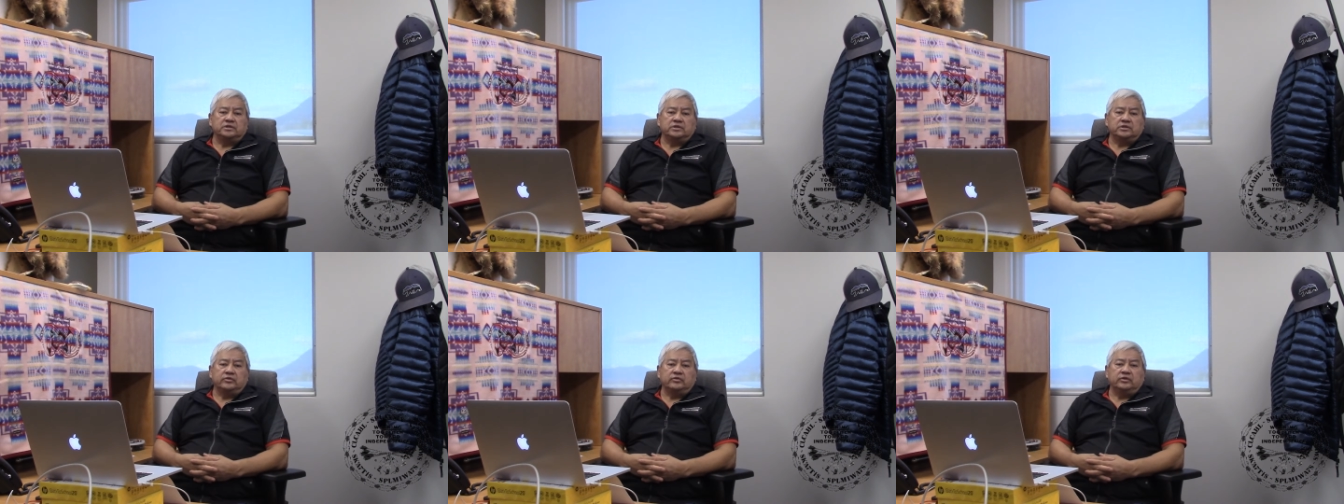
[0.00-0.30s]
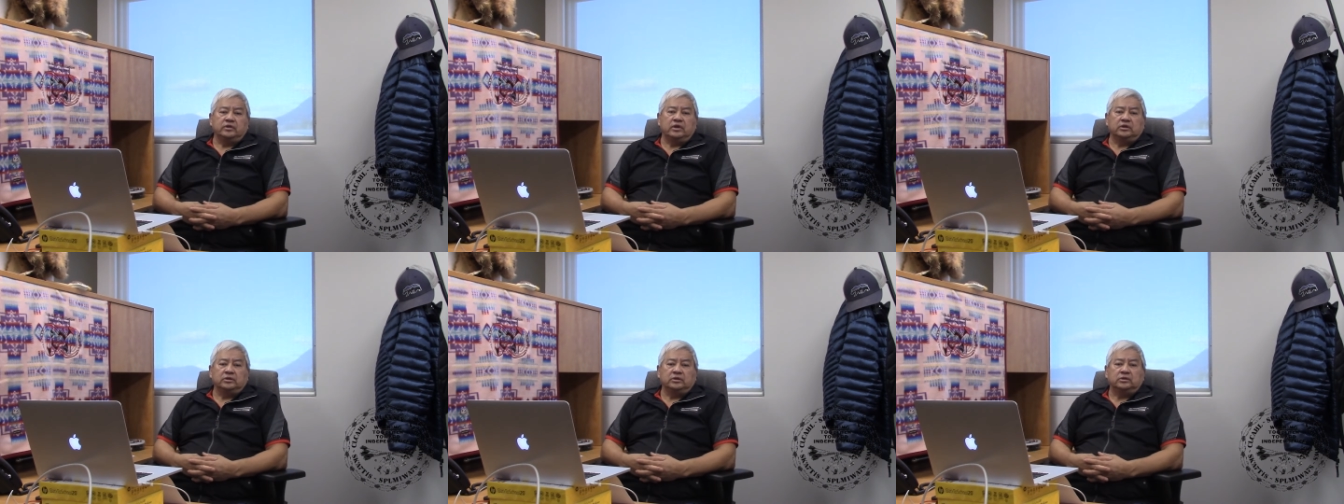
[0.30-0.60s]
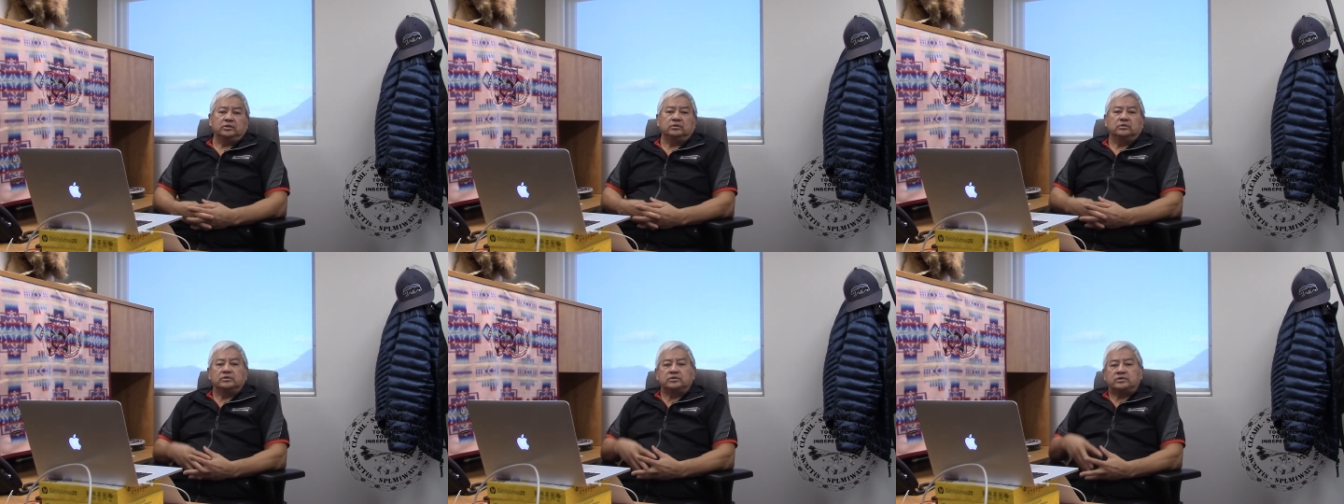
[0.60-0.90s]
you've done all
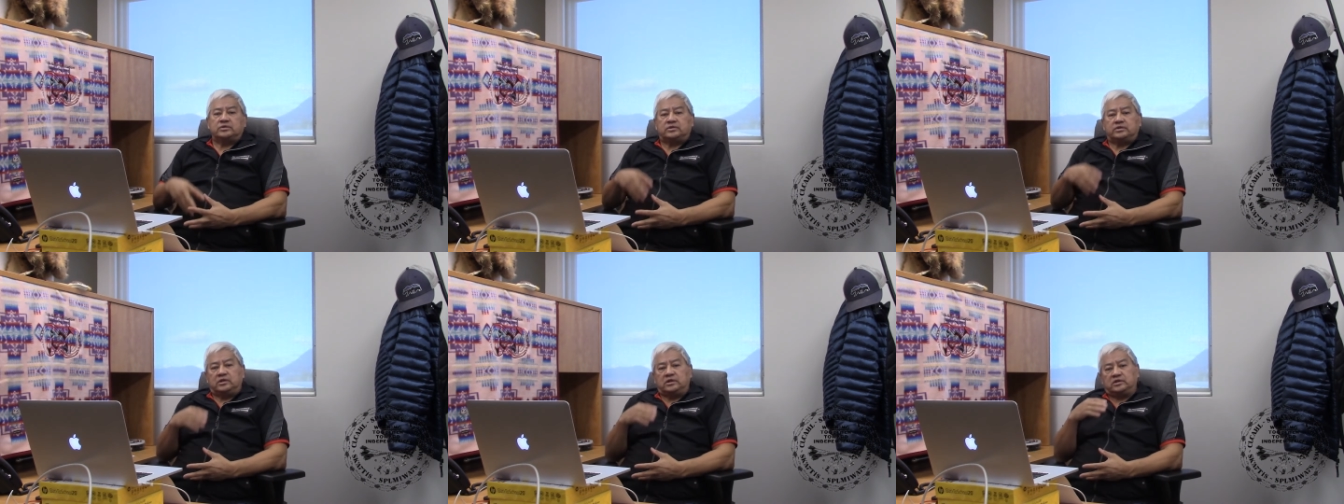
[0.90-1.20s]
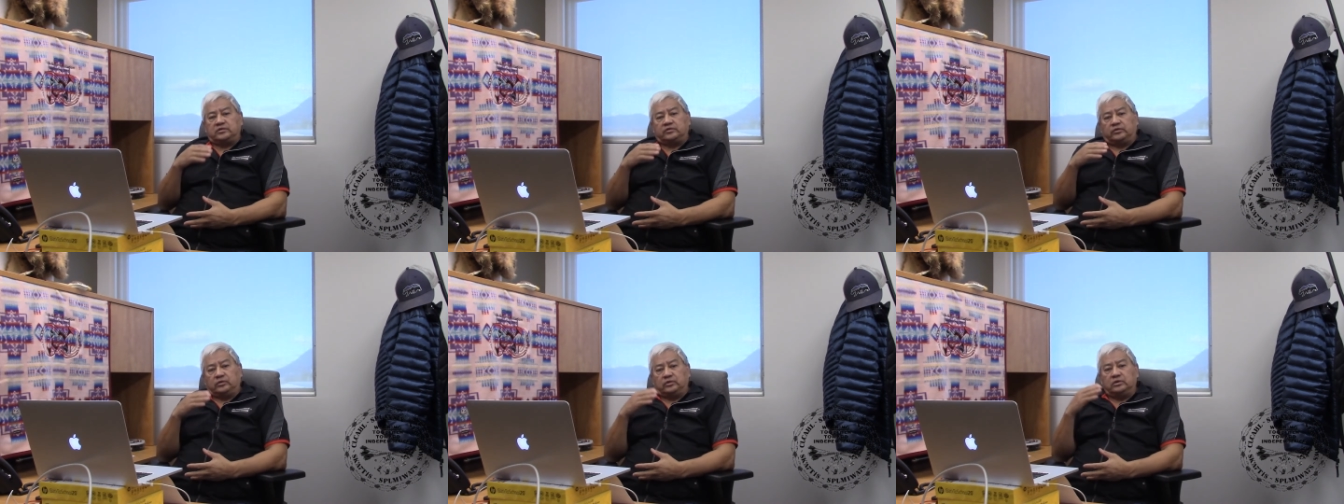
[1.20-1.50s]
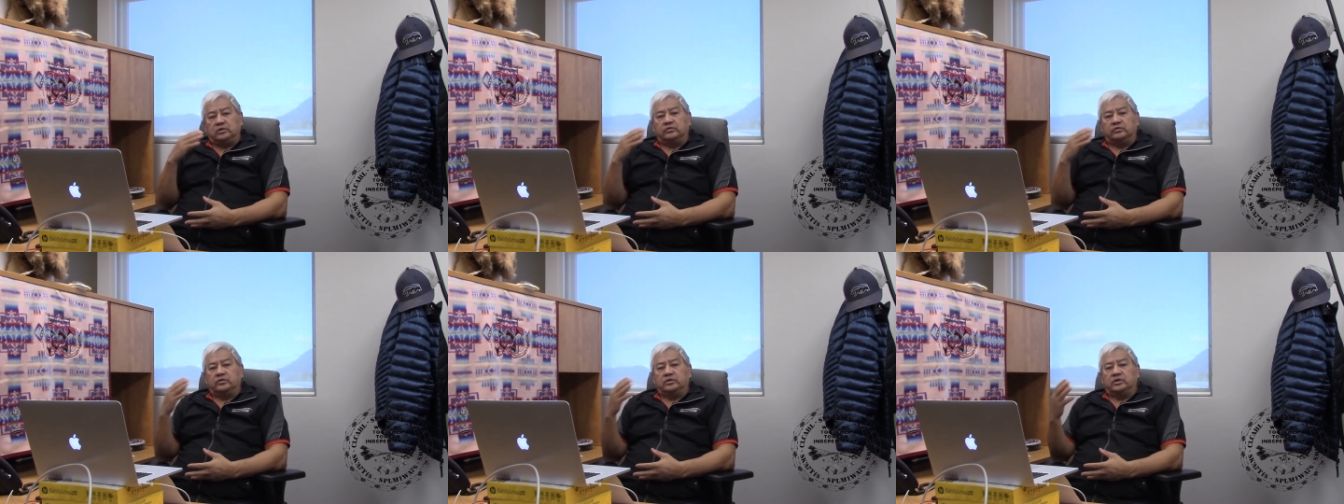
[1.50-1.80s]
those things for
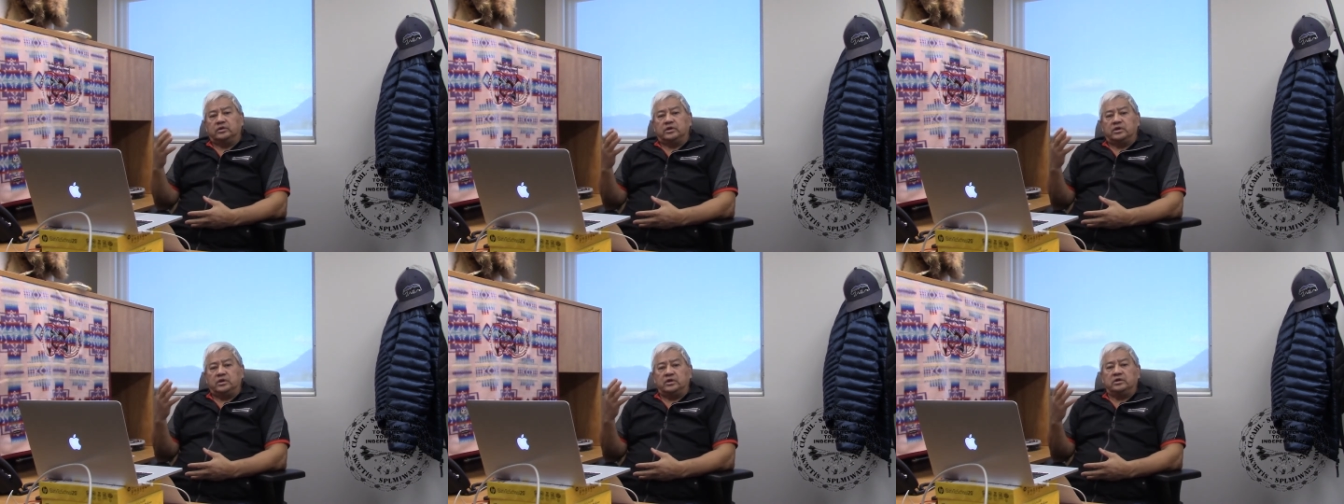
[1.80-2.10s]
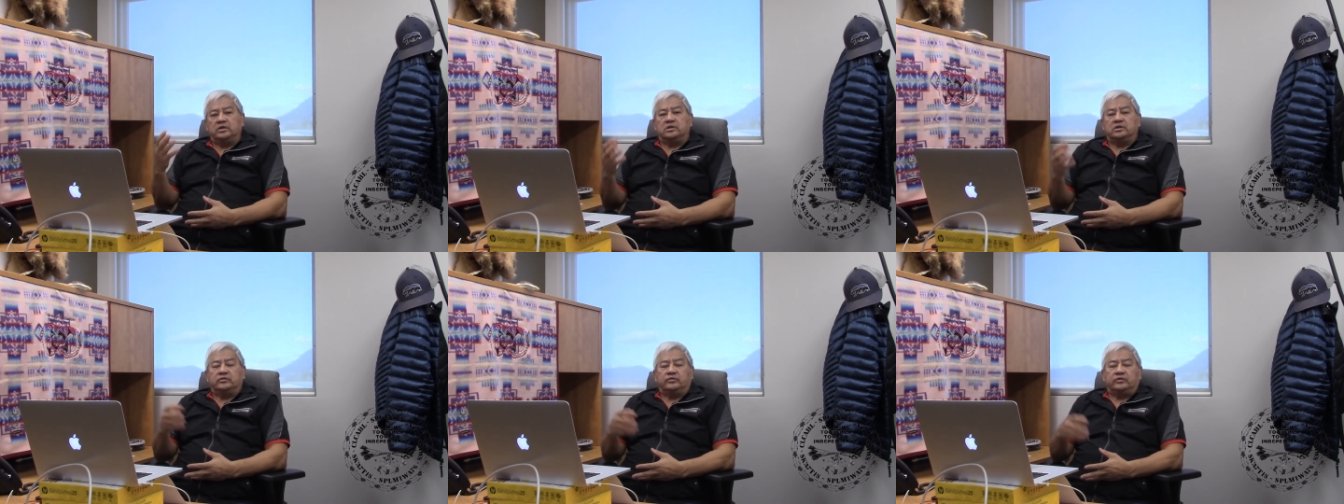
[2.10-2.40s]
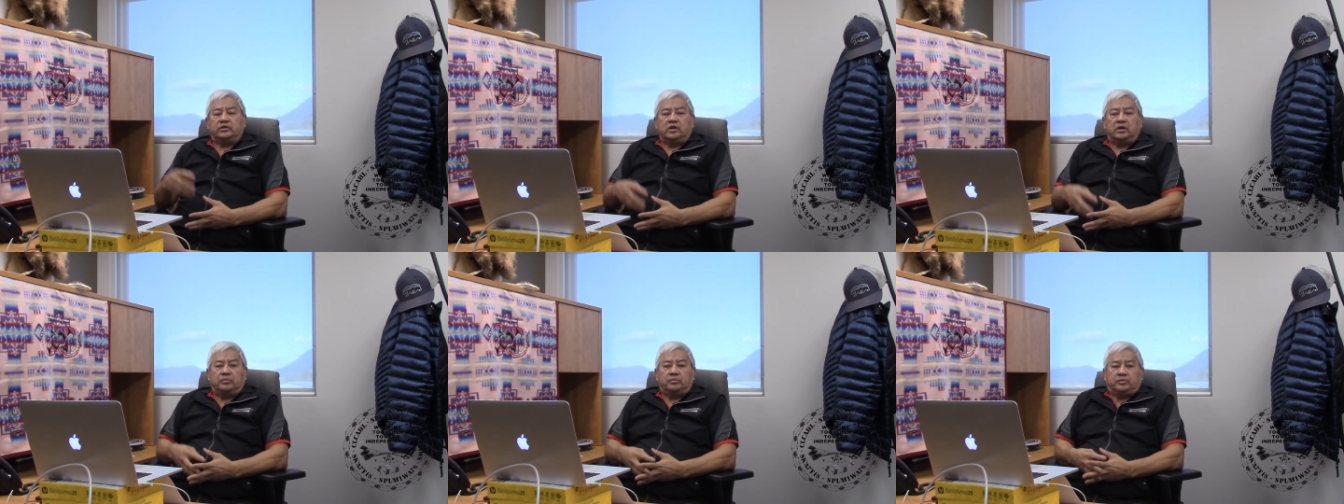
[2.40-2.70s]
over a year and you've
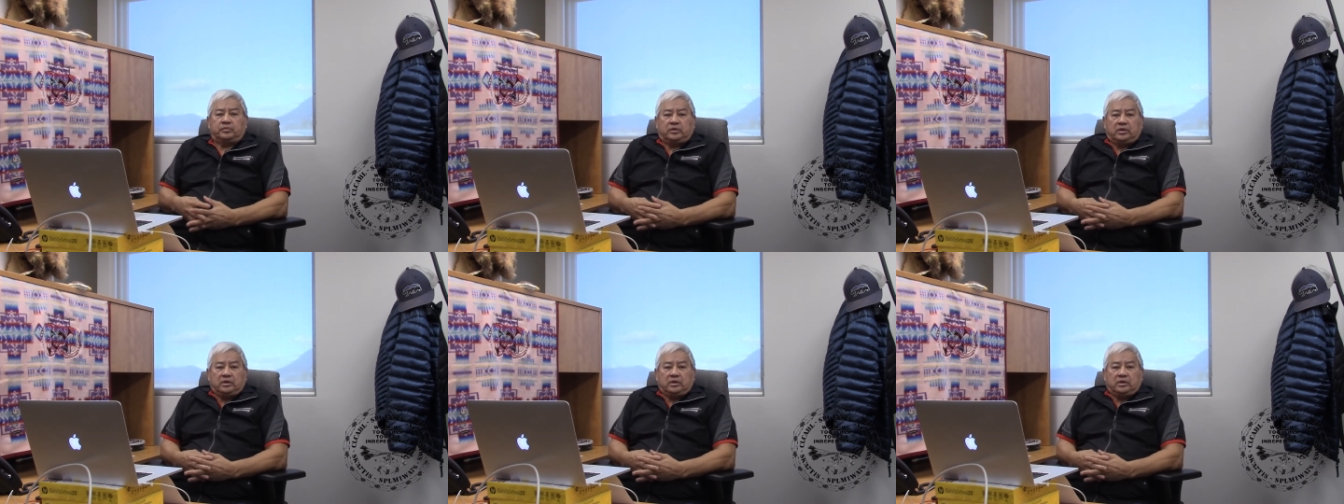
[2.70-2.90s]
kept